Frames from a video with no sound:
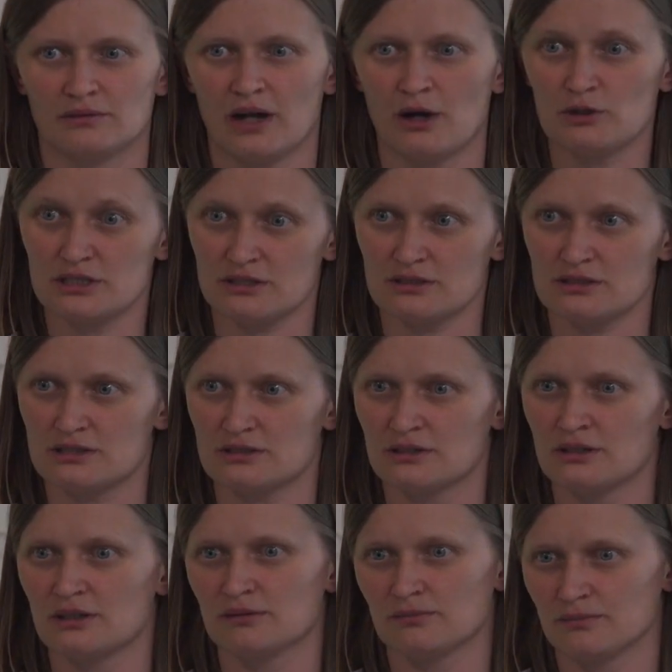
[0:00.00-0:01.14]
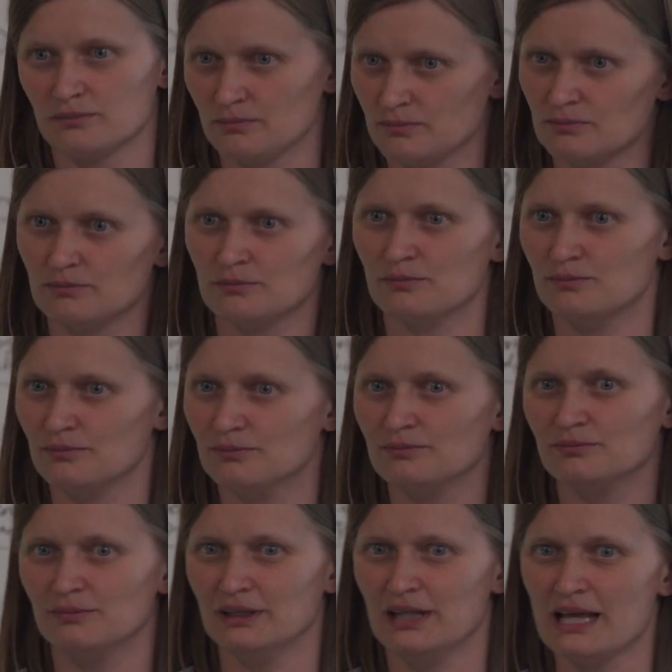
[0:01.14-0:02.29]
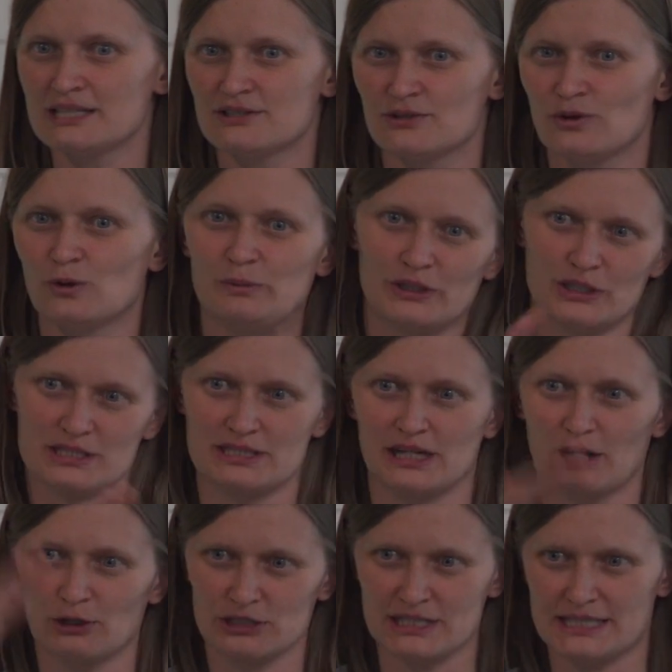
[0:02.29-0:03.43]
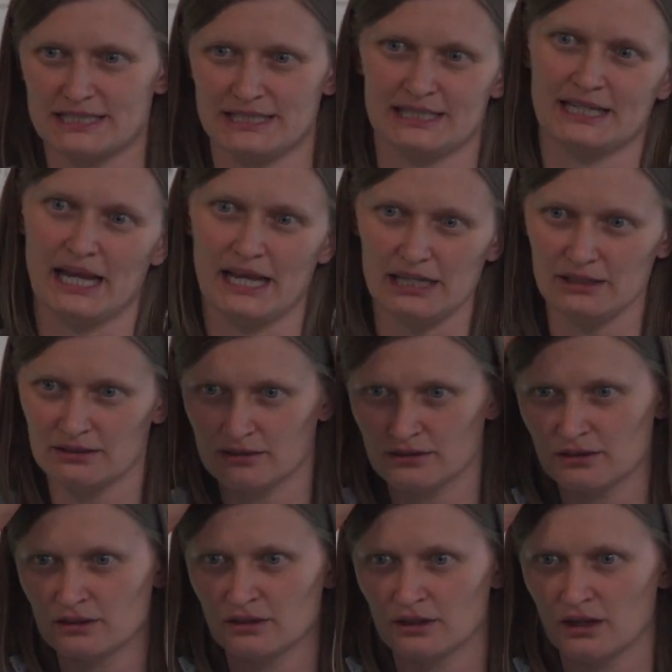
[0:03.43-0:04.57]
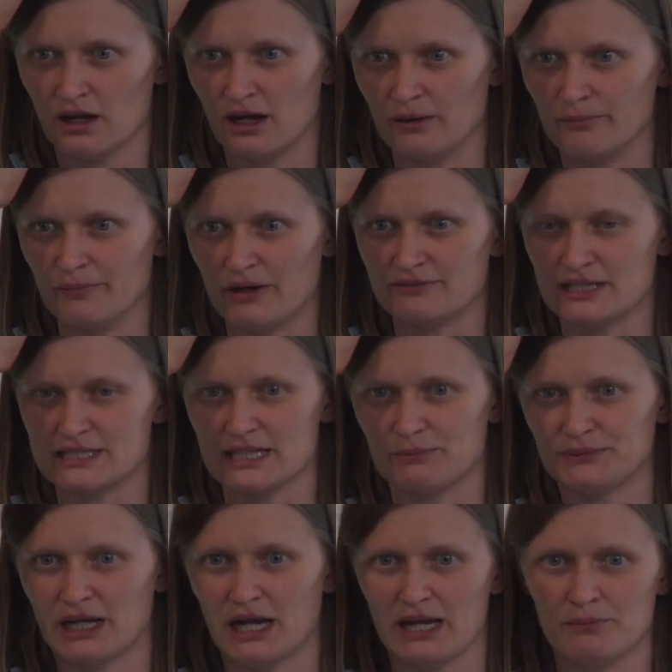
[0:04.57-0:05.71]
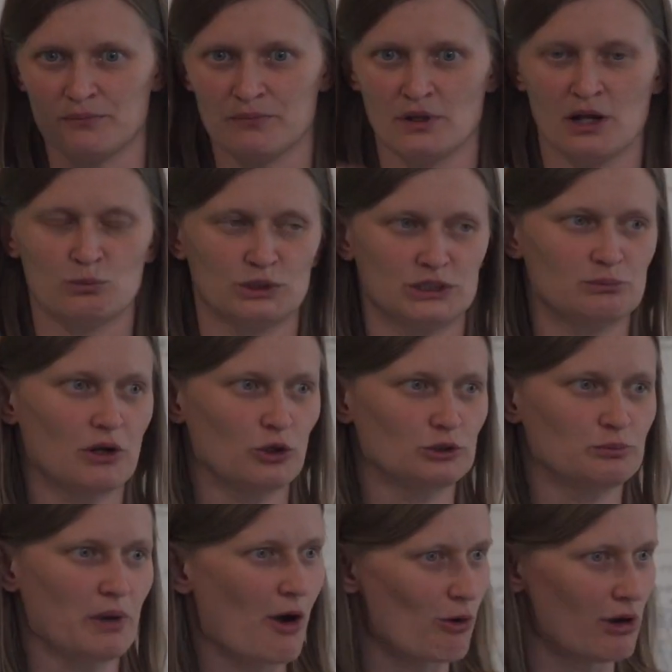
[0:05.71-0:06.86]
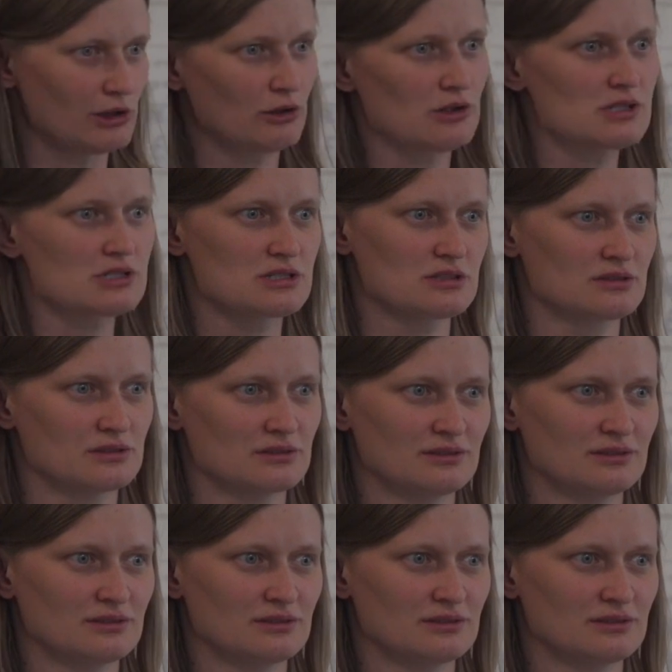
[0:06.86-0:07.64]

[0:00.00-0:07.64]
Gaussians. Mm, less so because the Gaussians decay um, after some time. What about power laws?